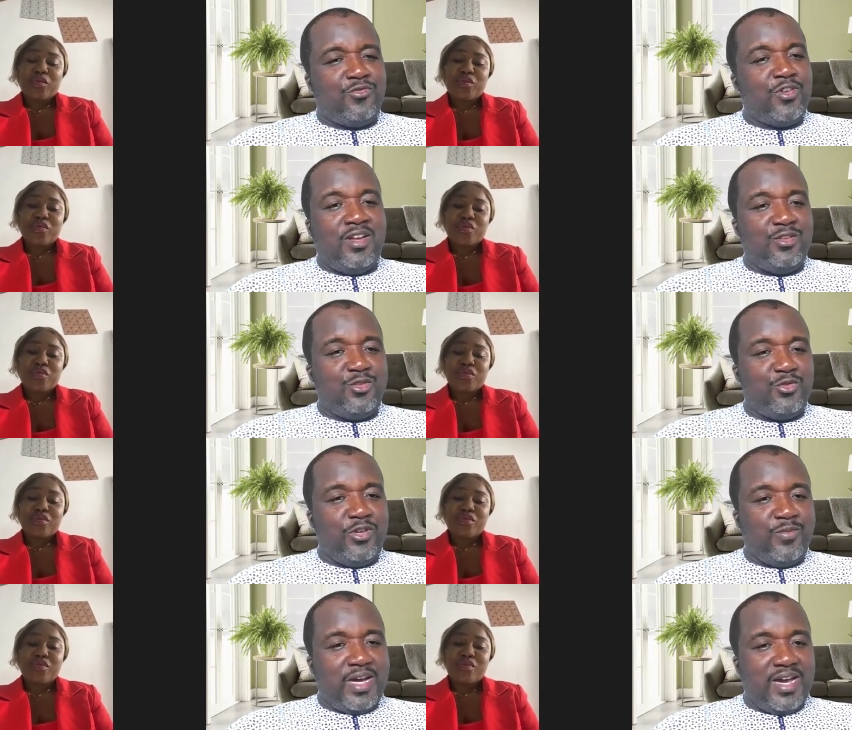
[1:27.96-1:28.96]
Speaker 1: fell into
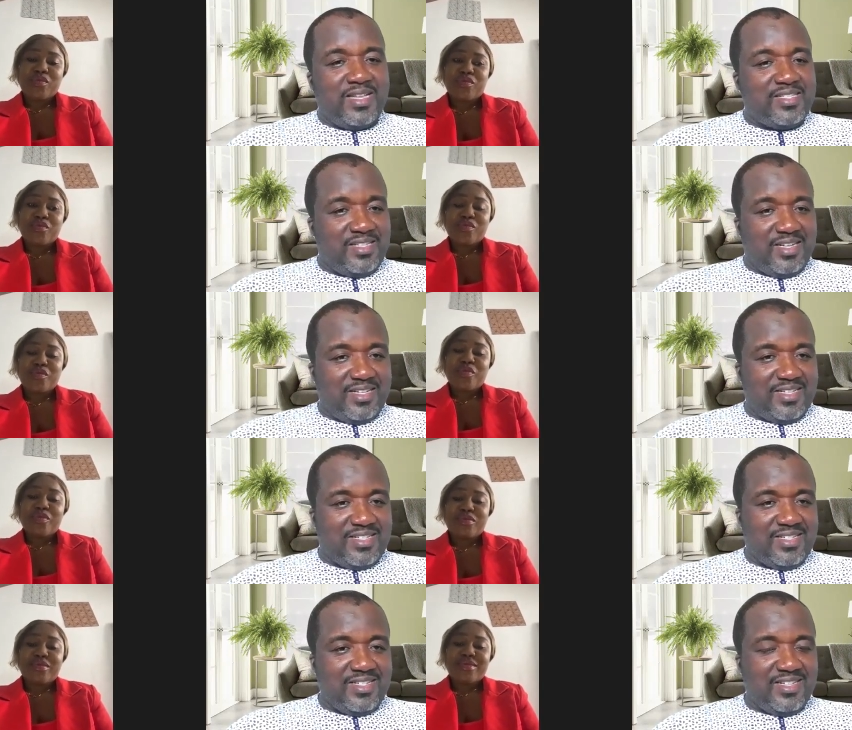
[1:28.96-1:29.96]
it by
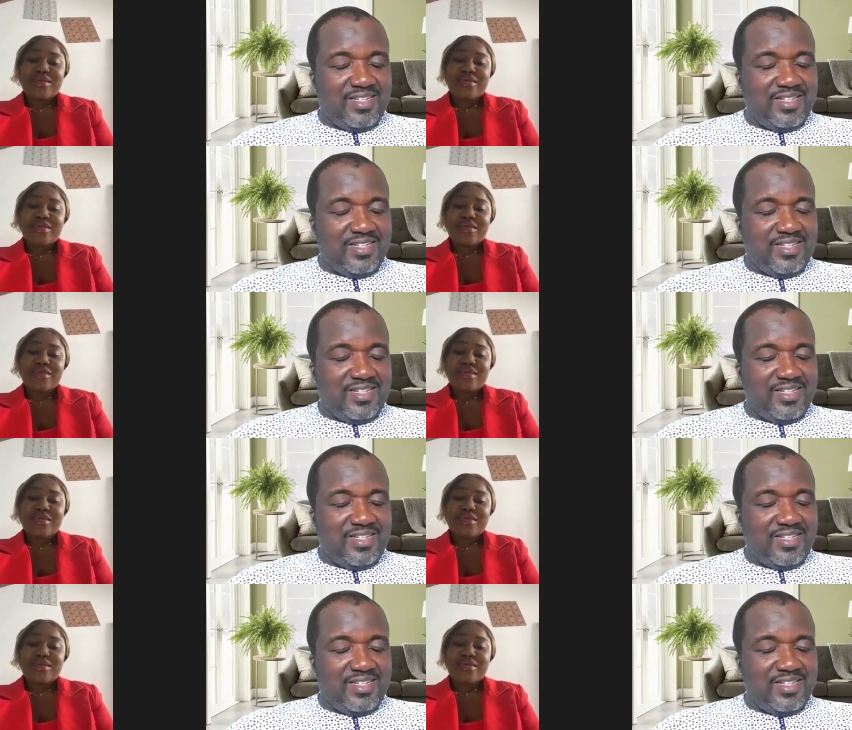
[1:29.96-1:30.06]
accident?